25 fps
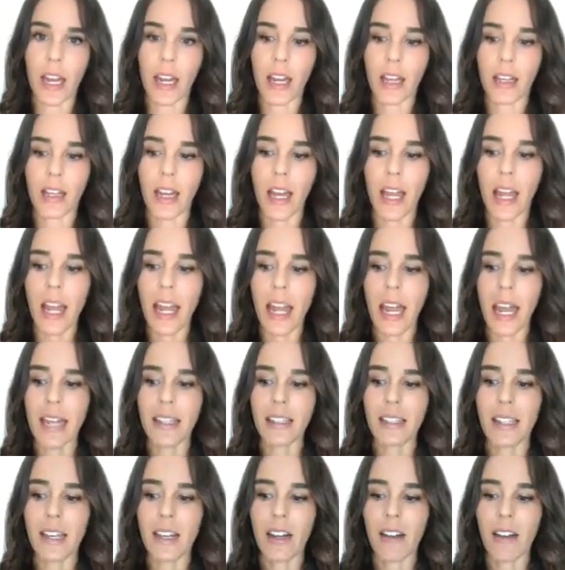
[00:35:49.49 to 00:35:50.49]
And
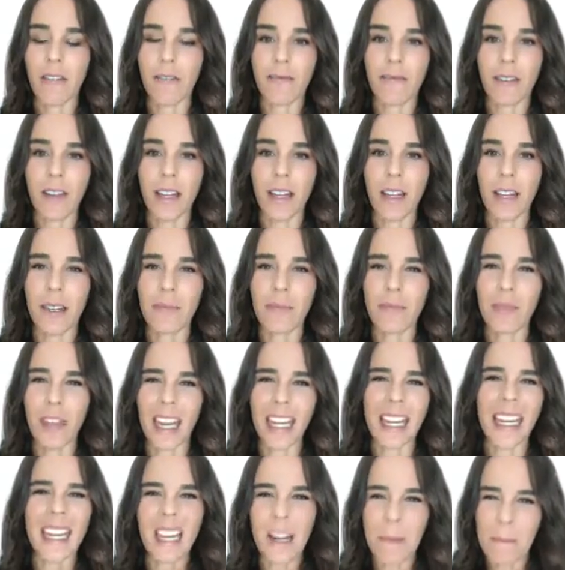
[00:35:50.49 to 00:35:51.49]
instead of
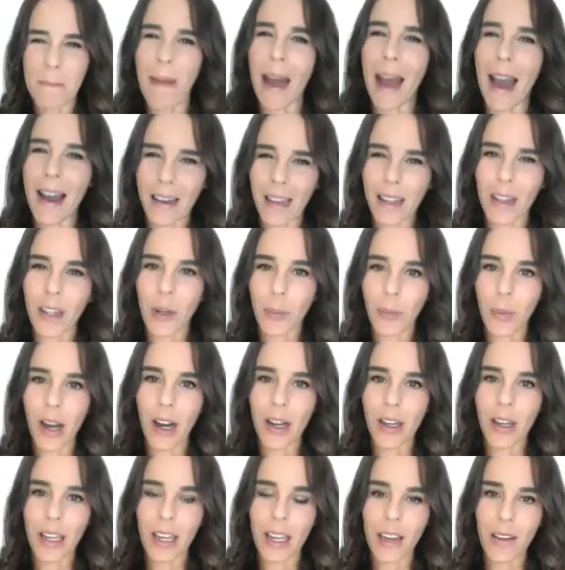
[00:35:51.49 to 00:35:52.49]
like getting mad at your
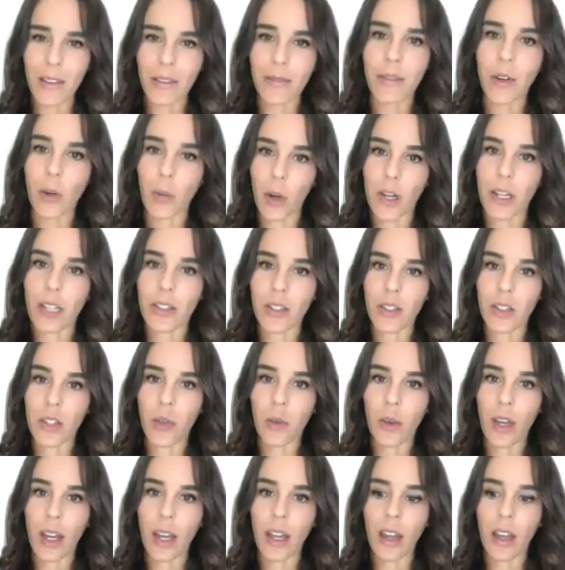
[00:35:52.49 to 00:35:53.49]
body for what it's
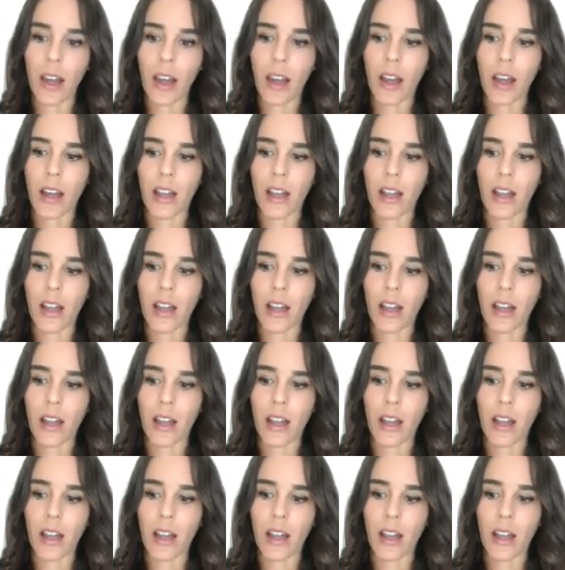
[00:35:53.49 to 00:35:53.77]
doing,